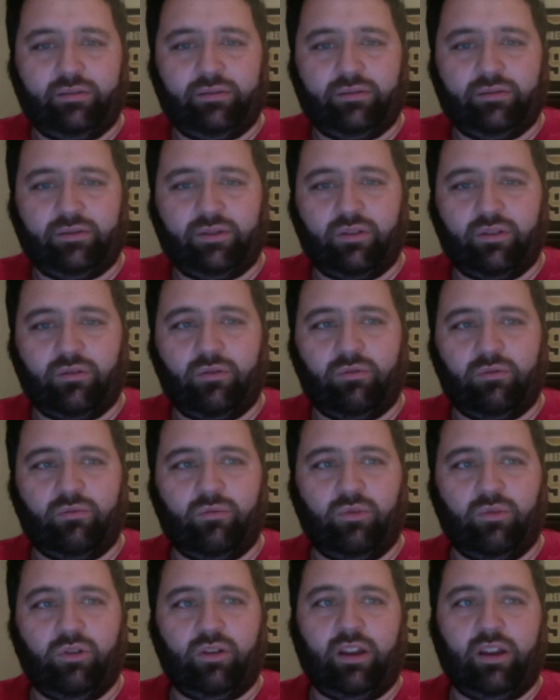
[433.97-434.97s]
so
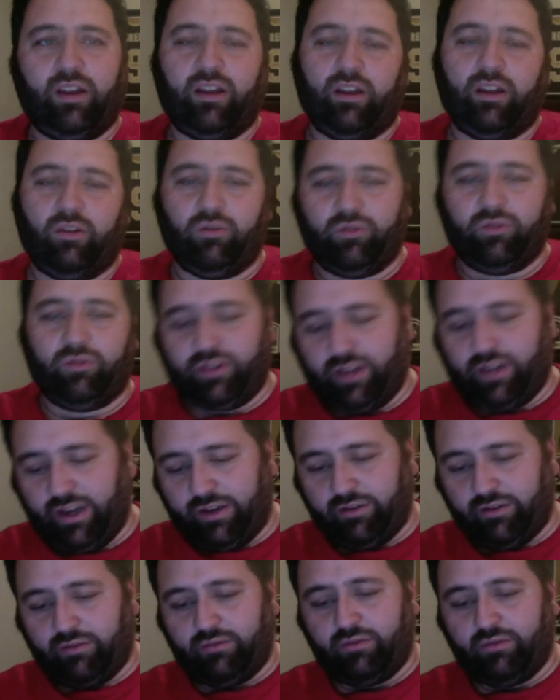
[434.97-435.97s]
one hand can hold your
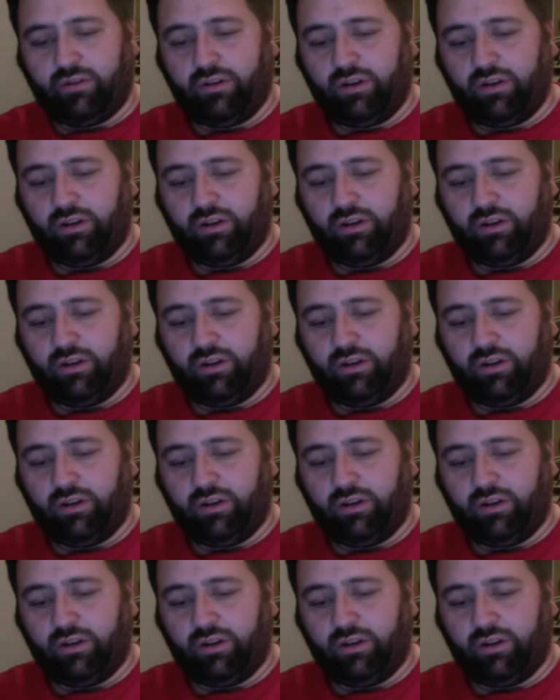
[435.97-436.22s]
title,